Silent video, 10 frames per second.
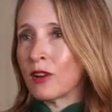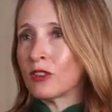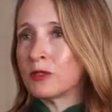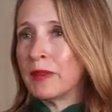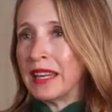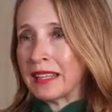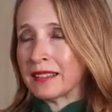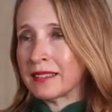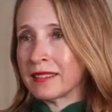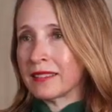
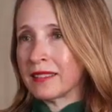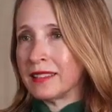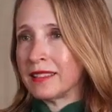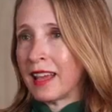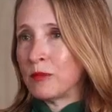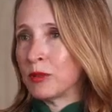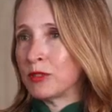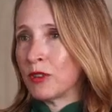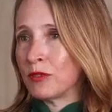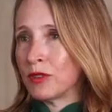Cosmetics contain
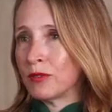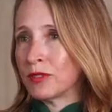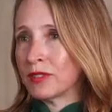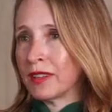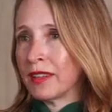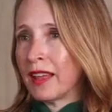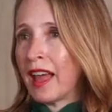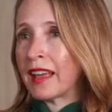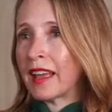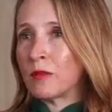preservatives
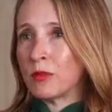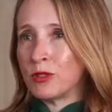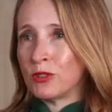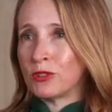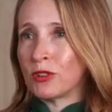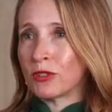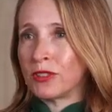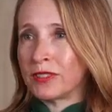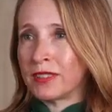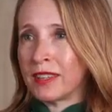and can produce
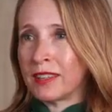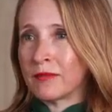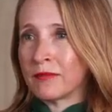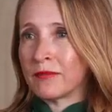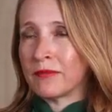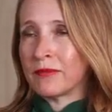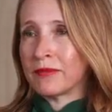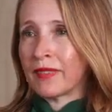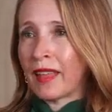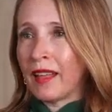toxicity.
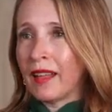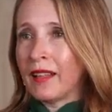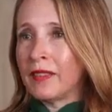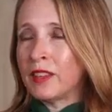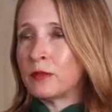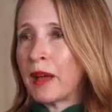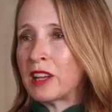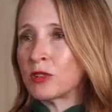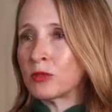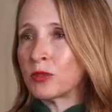These
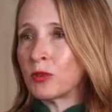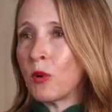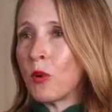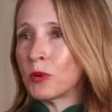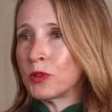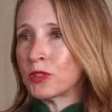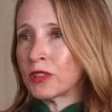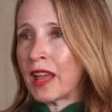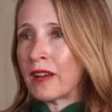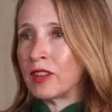patients will all
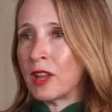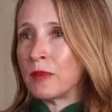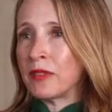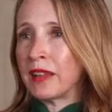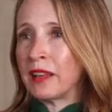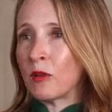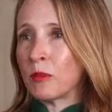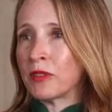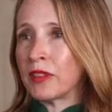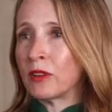usually have an
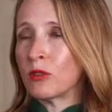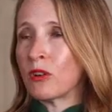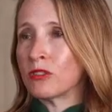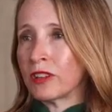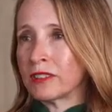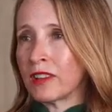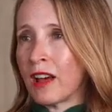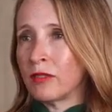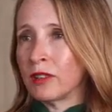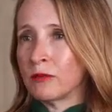epitheliopathy or
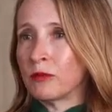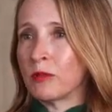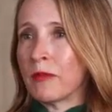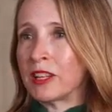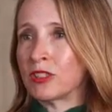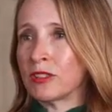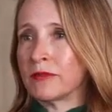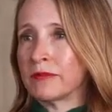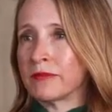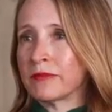conjunctival inflammation.